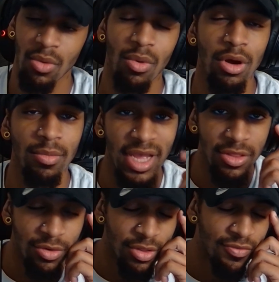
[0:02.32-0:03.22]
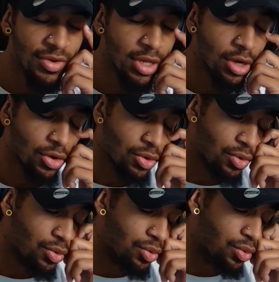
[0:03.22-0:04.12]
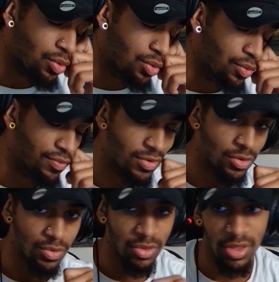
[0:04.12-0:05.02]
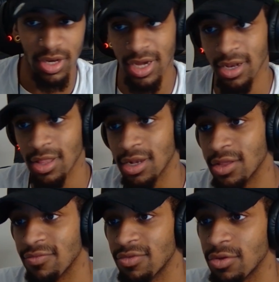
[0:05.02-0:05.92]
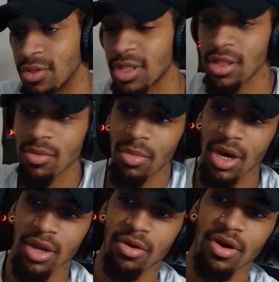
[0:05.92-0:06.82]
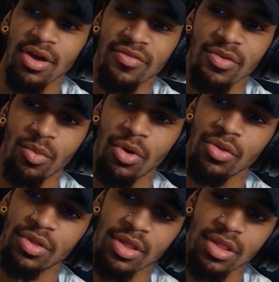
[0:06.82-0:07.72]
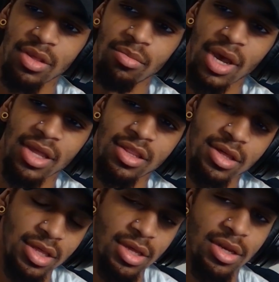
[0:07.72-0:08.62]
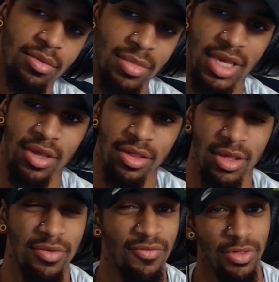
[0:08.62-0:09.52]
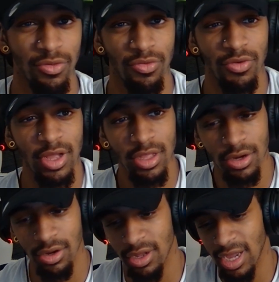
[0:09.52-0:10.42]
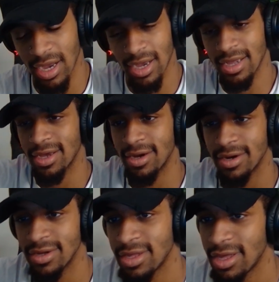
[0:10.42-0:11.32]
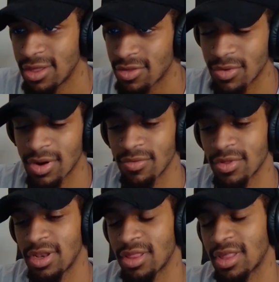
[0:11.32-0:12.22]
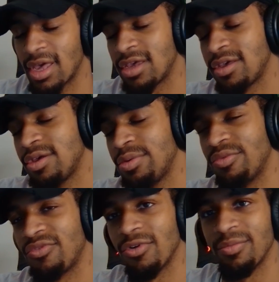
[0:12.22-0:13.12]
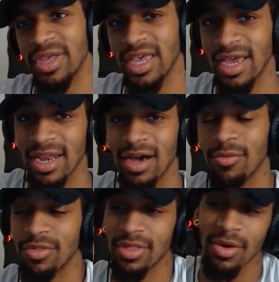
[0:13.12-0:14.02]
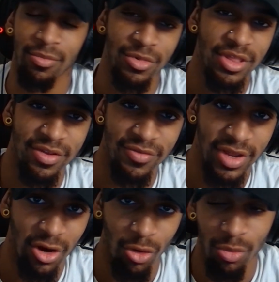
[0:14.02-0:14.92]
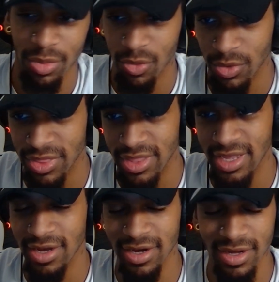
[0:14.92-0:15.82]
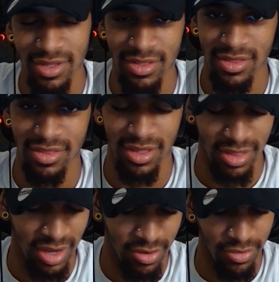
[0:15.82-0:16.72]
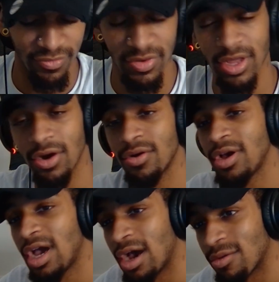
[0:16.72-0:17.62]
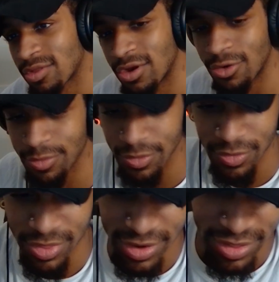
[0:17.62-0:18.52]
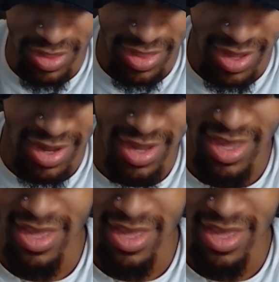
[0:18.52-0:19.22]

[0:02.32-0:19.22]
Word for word: Welcome back to another video, folks. Sending out a lot of love to you. This is Minecraft and Walt Disney Magic Kingdom DLC official trailer. Yeah, I uh so what I was going to say before it began, I was I wasn't even going to open with the uh the title of the video. I was going to open with literally saying